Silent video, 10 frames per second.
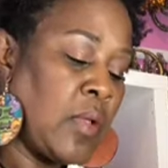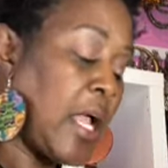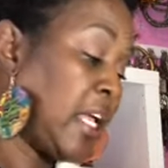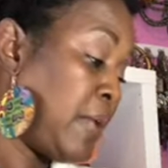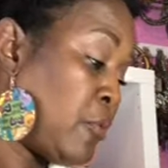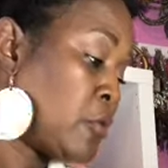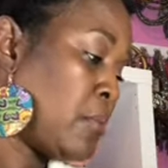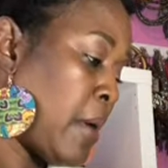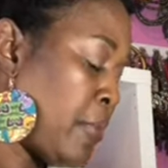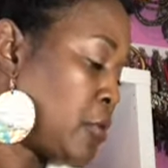I keep those
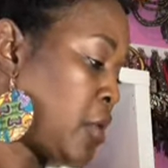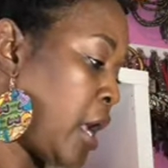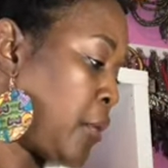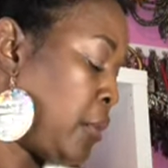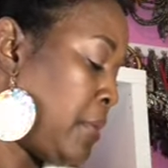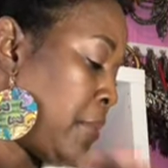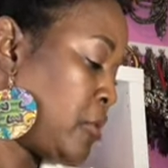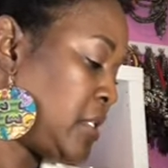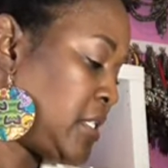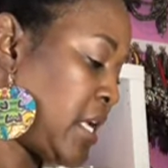in my purse. I can remember
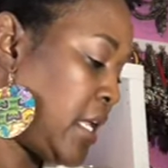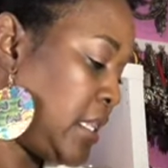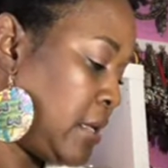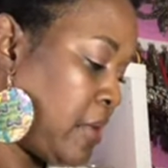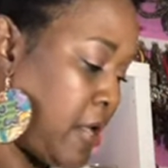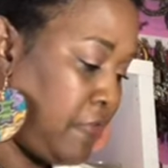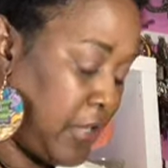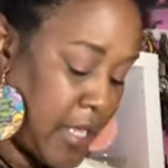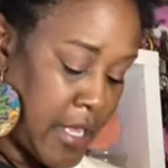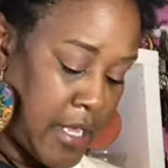to take them every
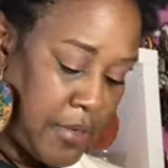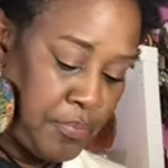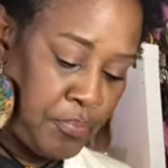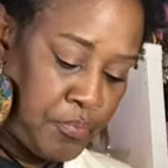day.